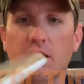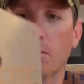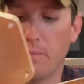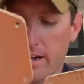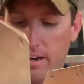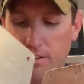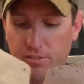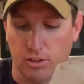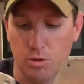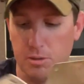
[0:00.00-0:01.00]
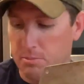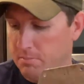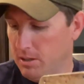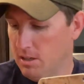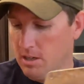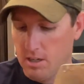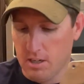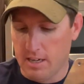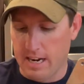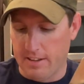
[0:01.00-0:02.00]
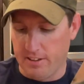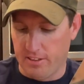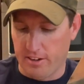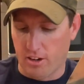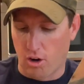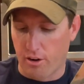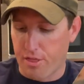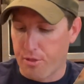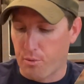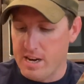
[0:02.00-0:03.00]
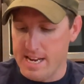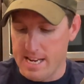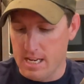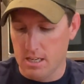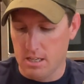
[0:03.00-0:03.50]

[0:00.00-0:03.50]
made out of aluminum. And then there are 3